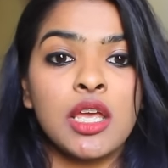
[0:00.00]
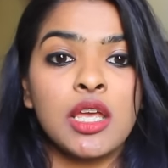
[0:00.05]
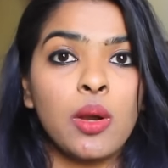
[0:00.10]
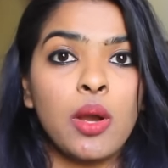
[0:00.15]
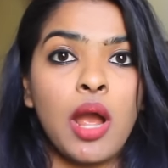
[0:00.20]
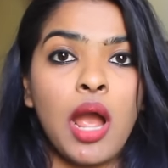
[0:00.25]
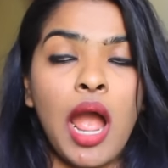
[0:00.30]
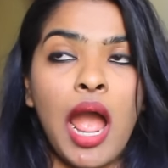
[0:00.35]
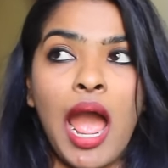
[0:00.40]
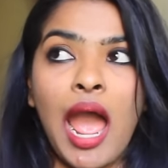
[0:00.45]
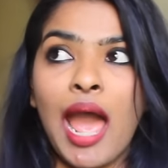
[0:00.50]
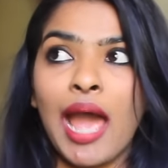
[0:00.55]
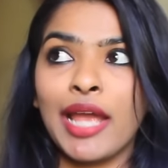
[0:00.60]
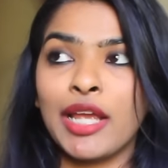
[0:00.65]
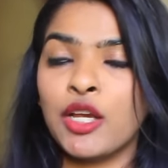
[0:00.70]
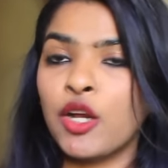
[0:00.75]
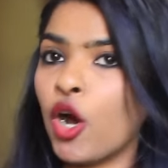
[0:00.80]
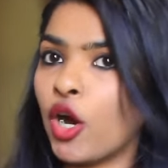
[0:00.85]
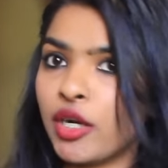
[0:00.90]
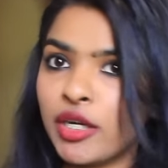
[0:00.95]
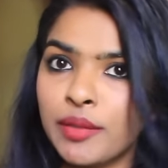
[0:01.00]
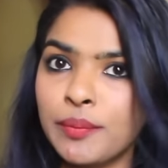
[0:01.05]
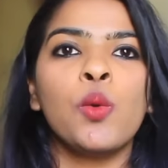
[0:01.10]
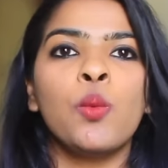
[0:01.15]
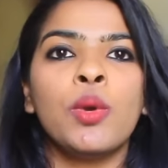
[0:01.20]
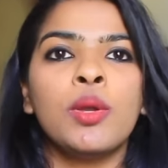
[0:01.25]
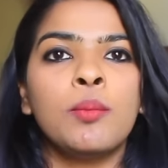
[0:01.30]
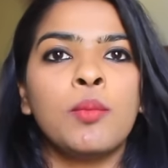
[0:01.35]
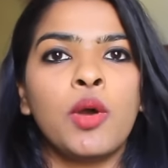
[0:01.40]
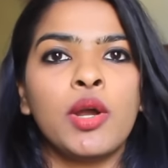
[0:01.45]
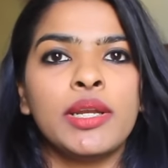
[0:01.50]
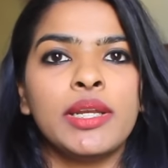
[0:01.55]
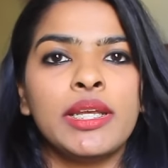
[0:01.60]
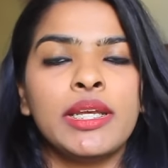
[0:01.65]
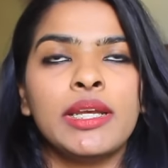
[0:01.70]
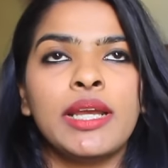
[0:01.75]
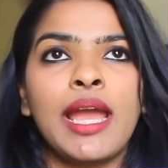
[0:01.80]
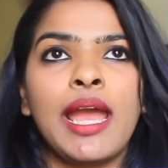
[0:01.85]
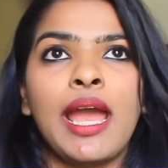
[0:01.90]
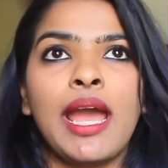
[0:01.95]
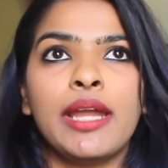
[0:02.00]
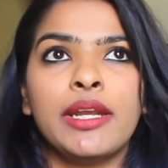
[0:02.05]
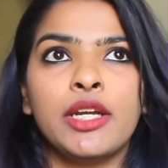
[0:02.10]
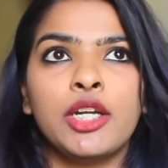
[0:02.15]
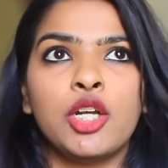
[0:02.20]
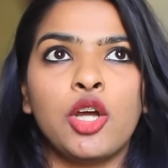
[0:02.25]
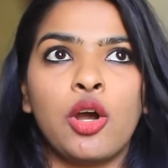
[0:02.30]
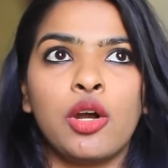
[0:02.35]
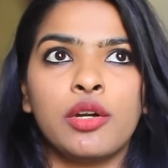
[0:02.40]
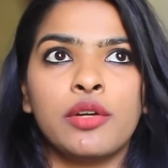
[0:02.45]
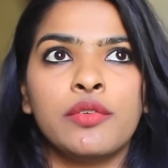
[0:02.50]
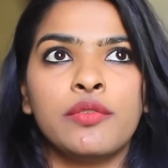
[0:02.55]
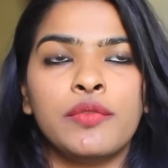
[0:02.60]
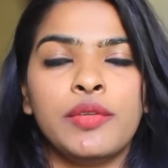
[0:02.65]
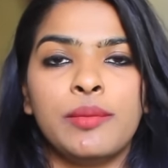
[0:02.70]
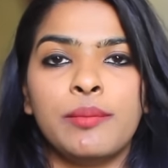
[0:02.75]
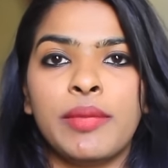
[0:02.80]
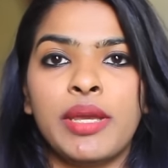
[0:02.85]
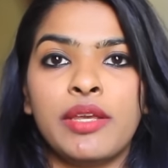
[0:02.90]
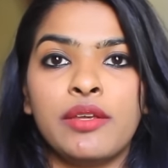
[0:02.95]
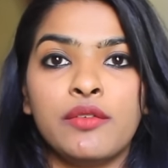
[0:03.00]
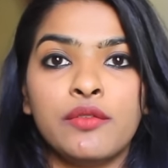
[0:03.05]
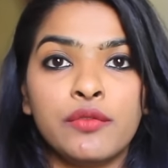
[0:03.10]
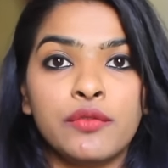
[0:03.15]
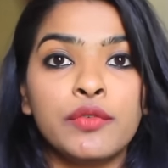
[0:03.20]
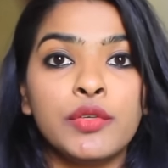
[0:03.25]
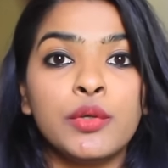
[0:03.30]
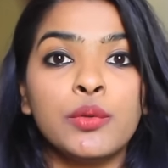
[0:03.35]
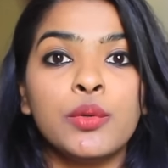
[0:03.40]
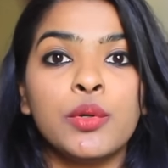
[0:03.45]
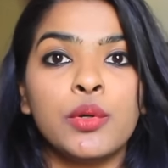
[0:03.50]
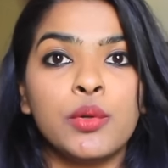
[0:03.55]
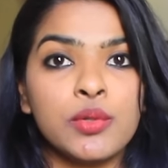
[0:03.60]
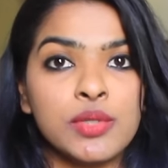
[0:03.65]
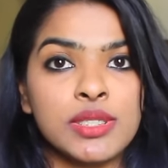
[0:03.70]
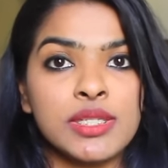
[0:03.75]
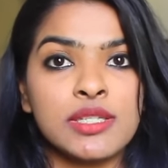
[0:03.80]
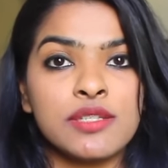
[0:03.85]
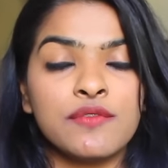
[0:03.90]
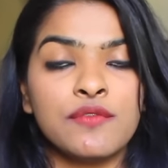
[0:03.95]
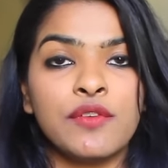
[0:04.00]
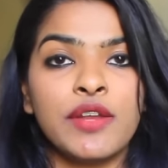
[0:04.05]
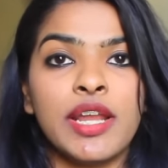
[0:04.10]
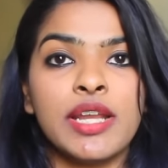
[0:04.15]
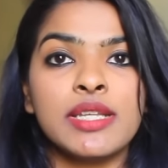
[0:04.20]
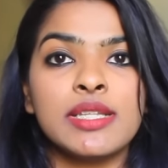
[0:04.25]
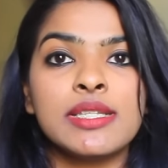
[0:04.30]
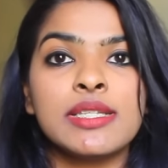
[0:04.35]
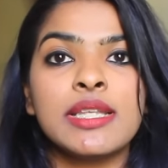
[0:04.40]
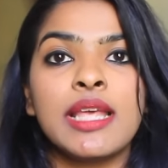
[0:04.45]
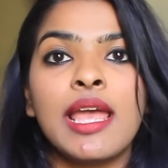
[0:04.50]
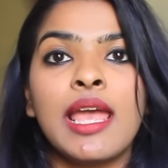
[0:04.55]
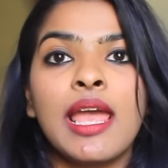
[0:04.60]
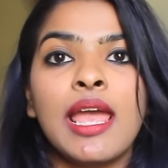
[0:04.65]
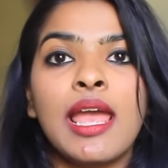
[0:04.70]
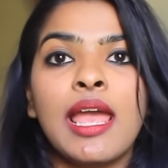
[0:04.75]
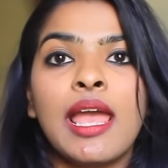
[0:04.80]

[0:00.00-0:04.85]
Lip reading: So I got up one morning, had a talk with my few closest friends